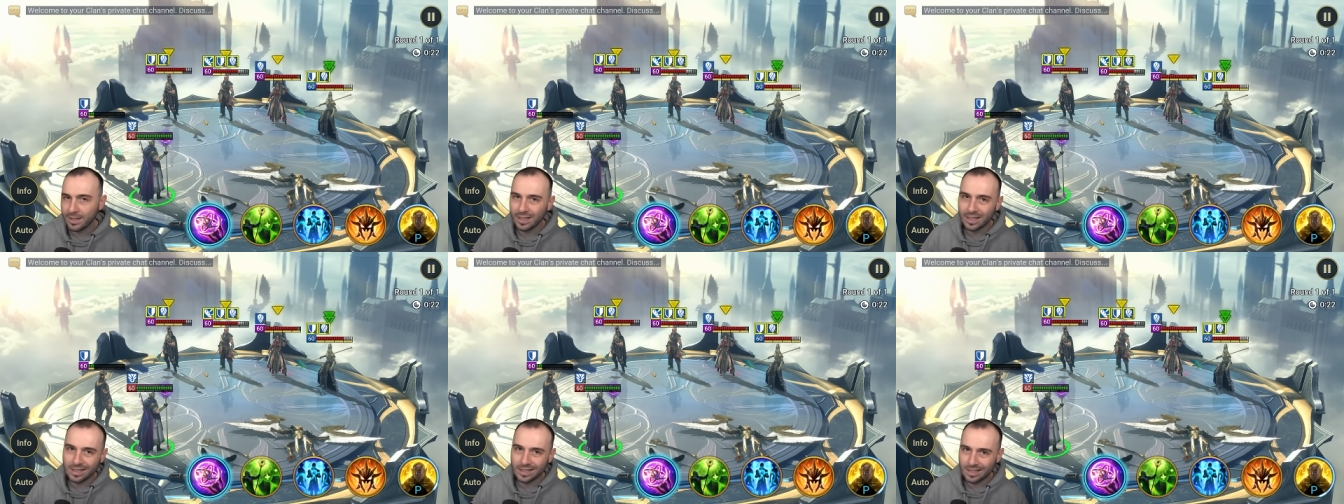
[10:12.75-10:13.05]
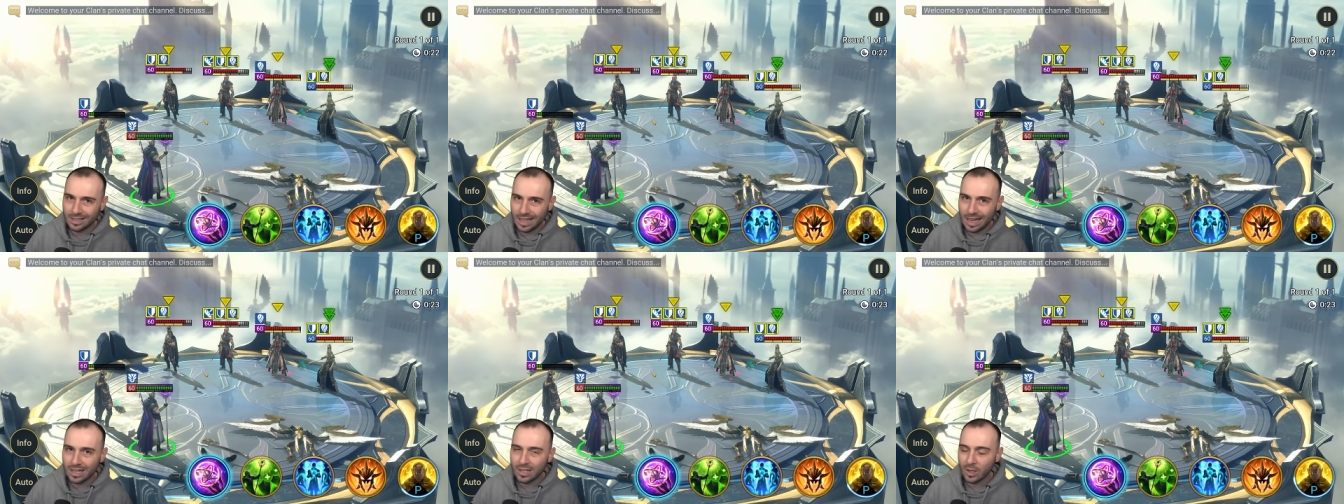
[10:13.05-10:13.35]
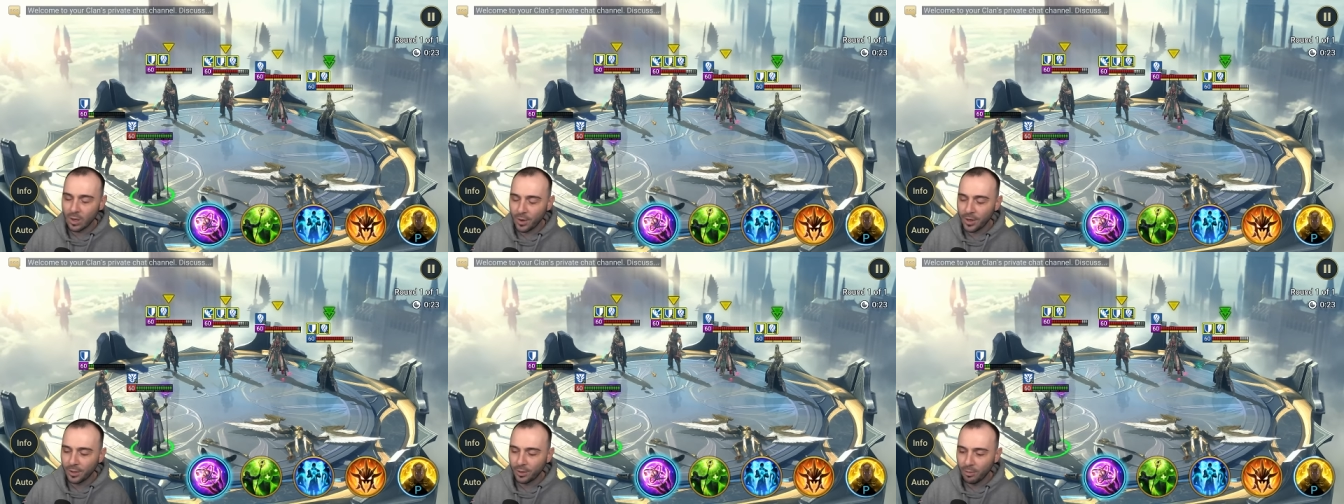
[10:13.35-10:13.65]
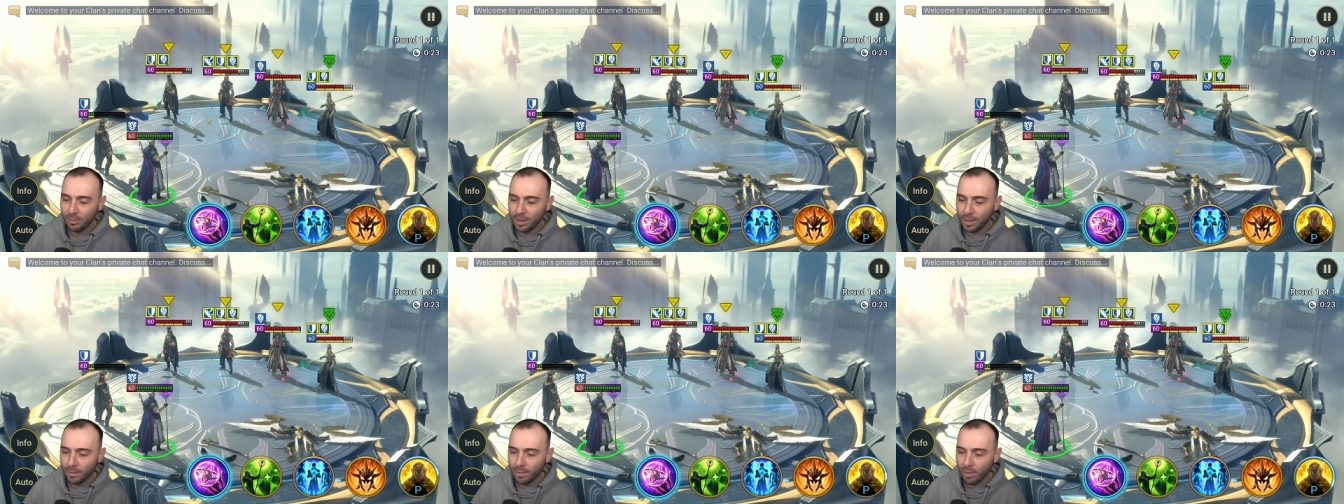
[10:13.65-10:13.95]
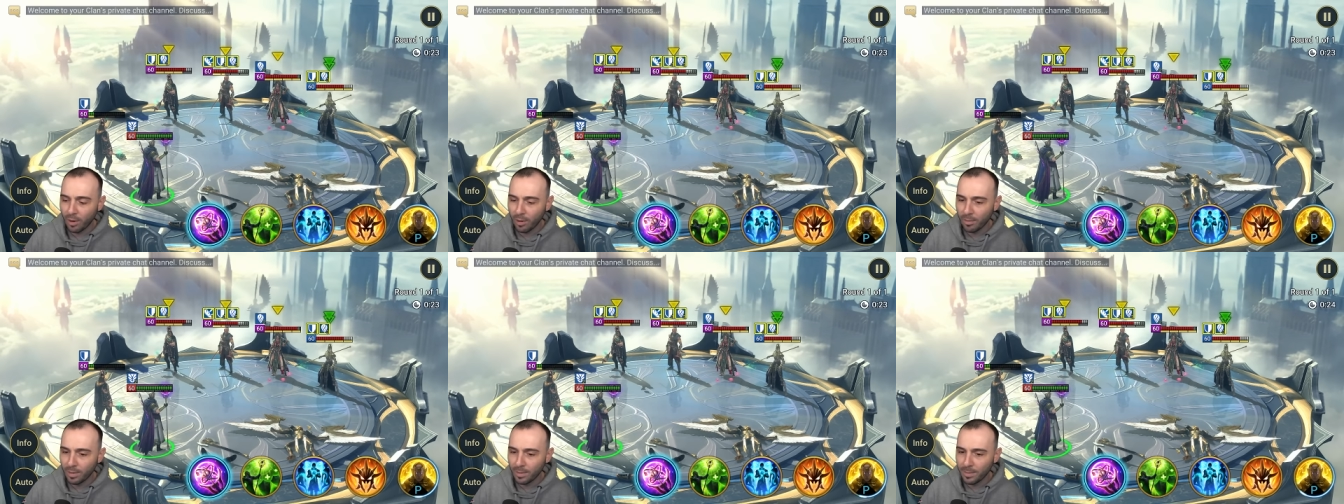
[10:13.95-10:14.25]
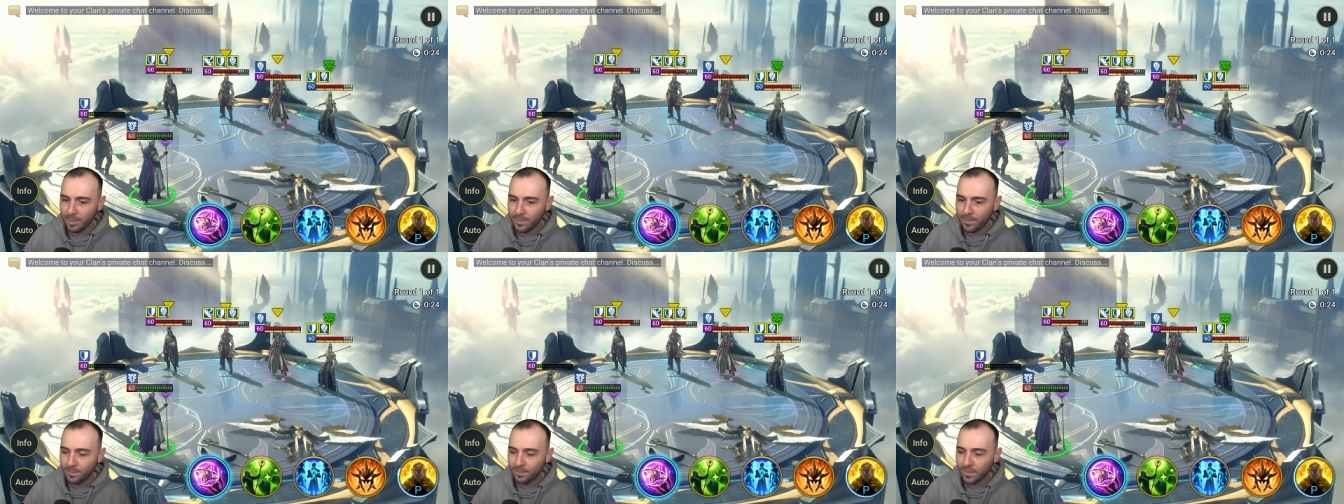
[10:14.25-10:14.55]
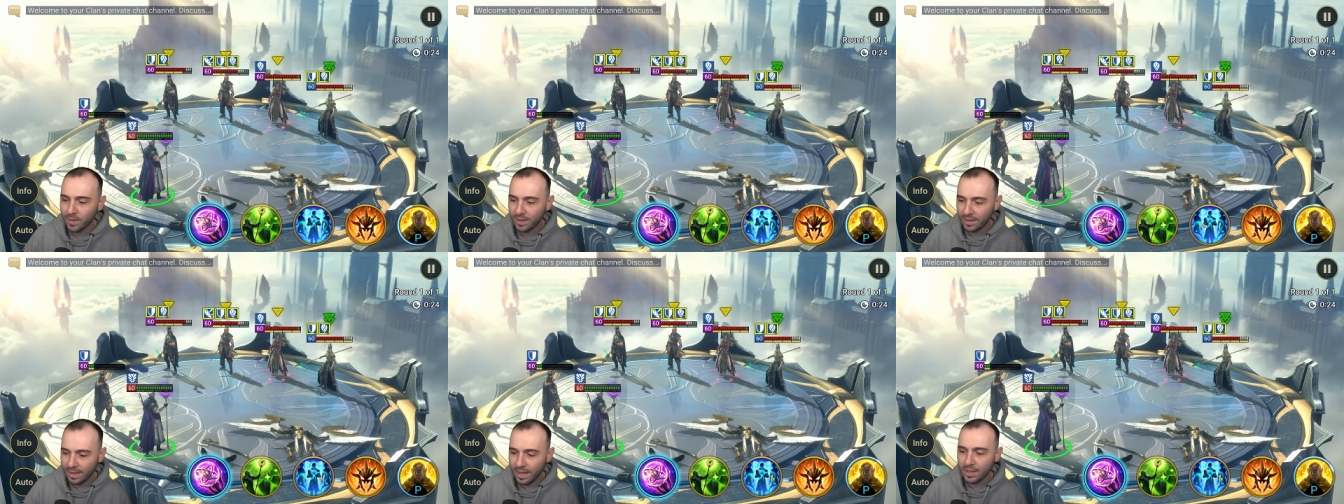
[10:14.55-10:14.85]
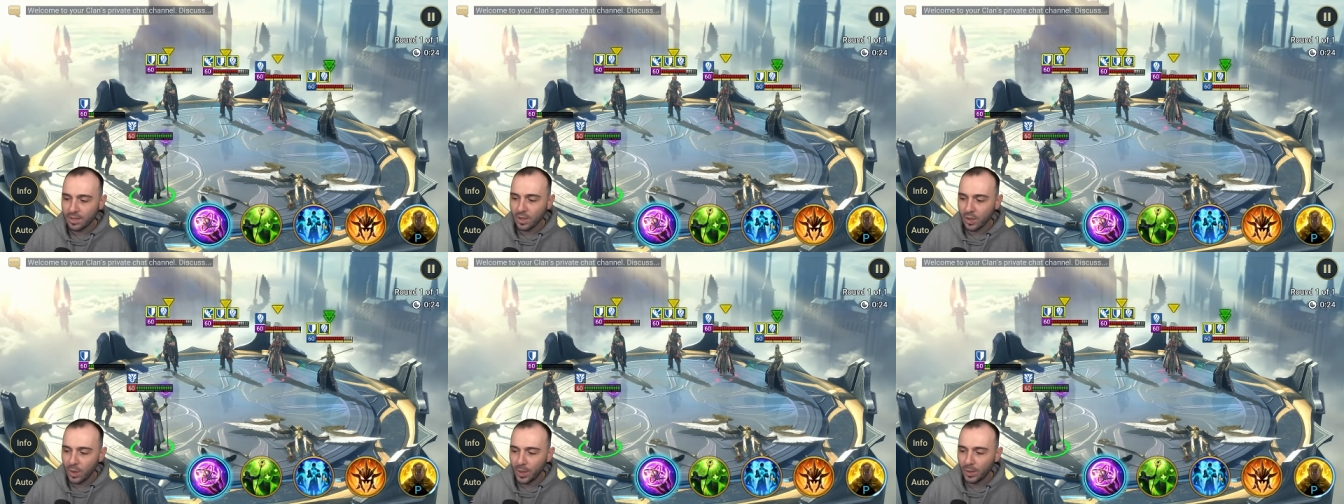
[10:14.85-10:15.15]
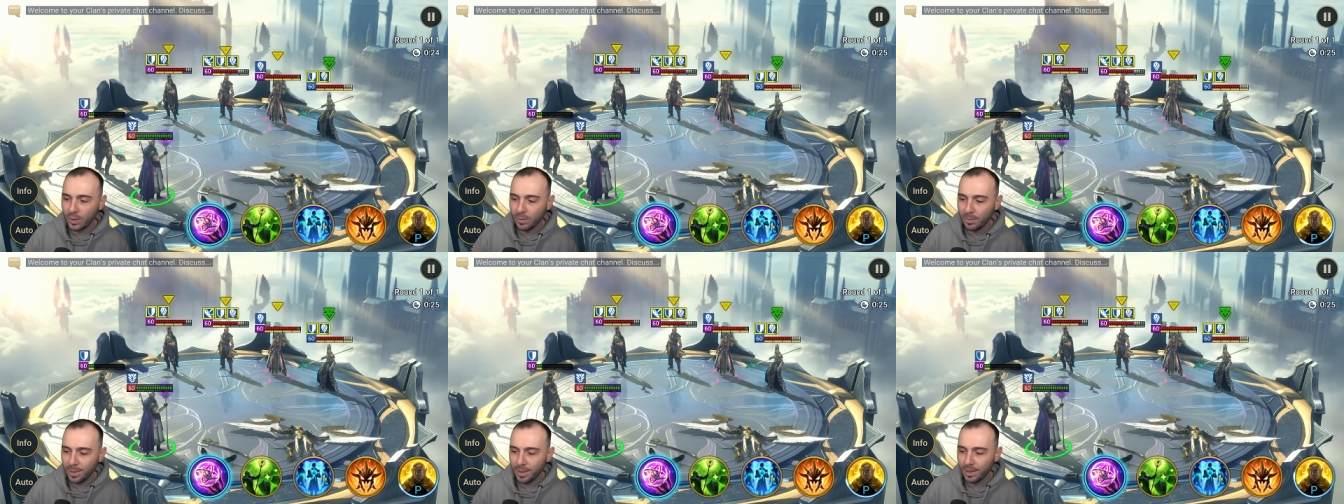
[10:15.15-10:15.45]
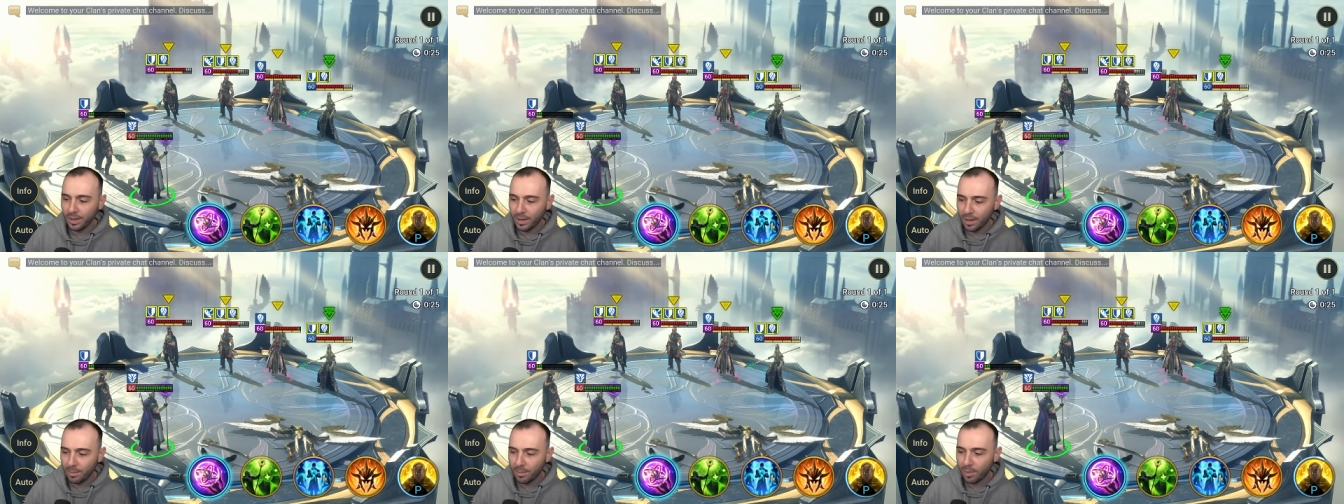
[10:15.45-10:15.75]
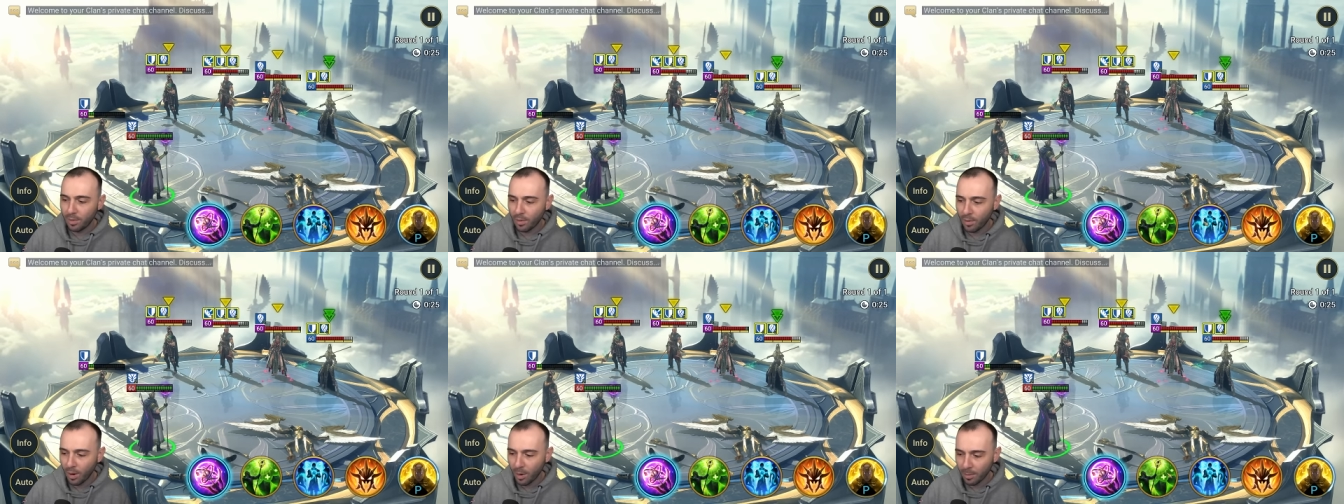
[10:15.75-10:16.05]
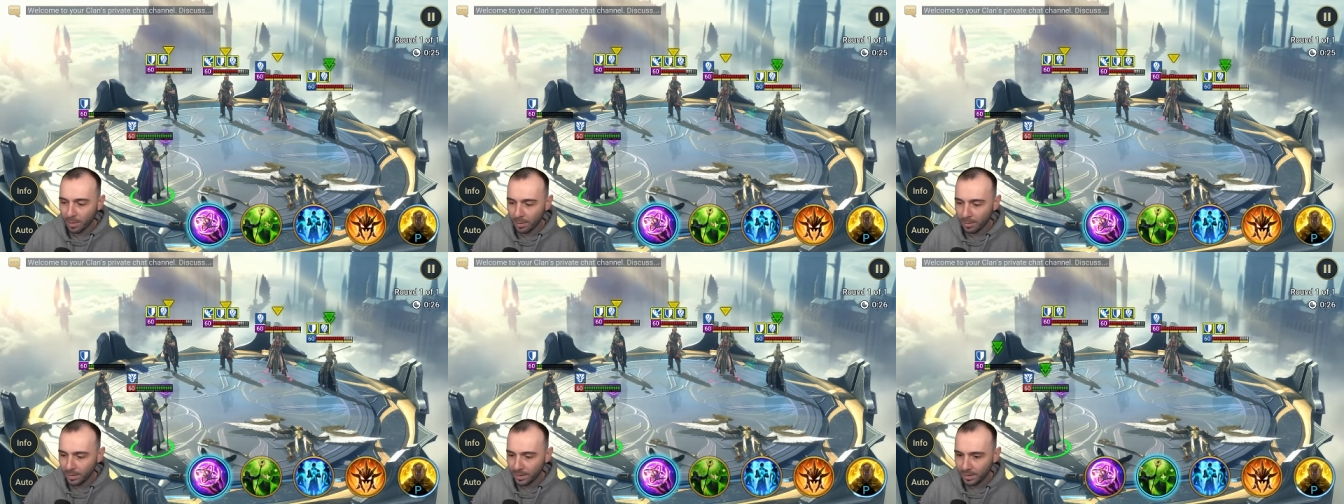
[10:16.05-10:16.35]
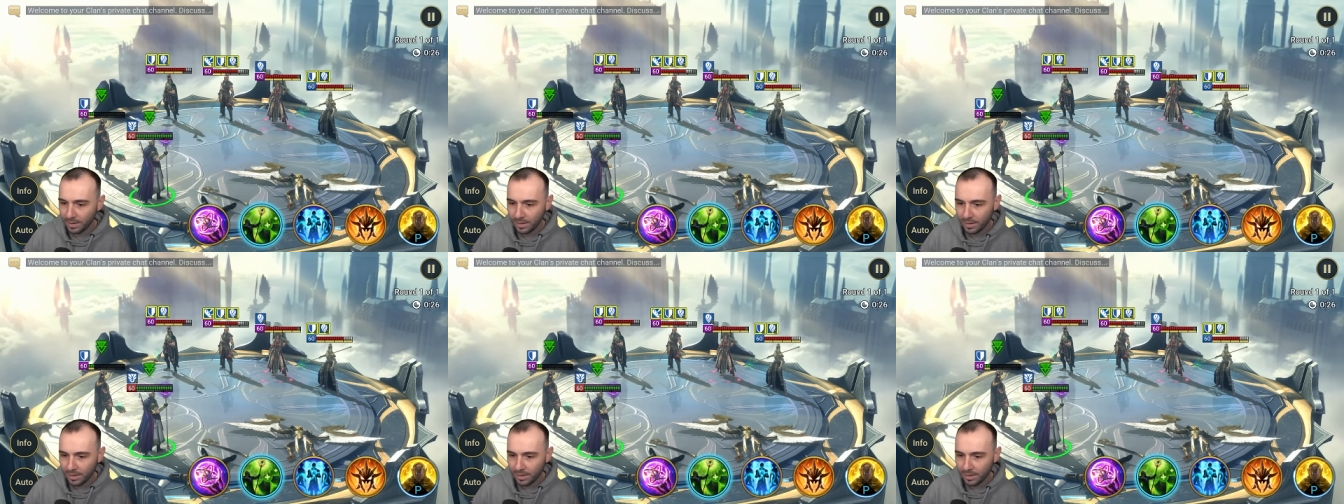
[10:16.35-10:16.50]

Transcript: because that's going to be a problem. That's going to be a problem.